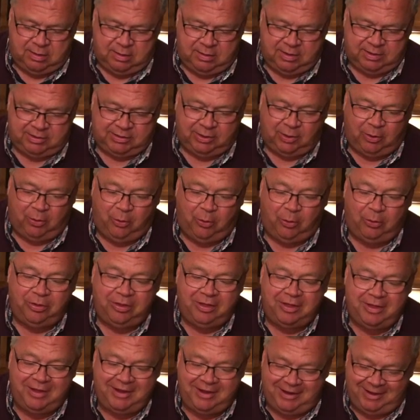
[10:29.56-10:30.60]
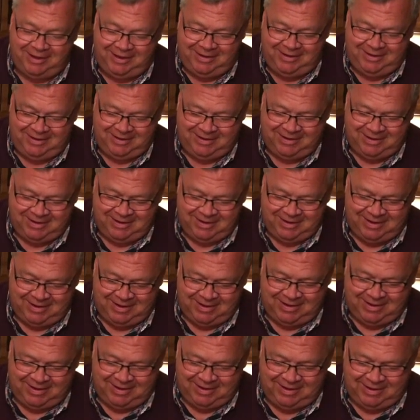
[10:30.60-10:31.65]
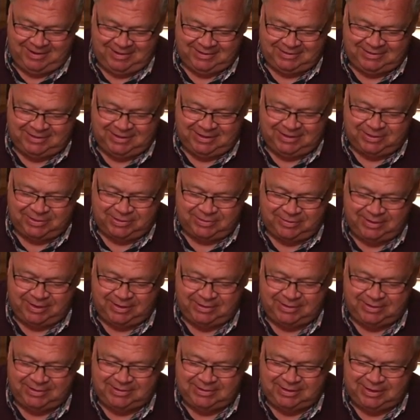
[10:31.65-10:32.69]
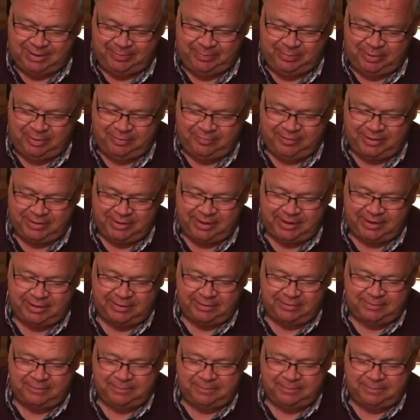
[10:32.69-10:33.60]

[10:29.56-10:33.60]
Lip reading: this whole thing is going to drink this up overnight.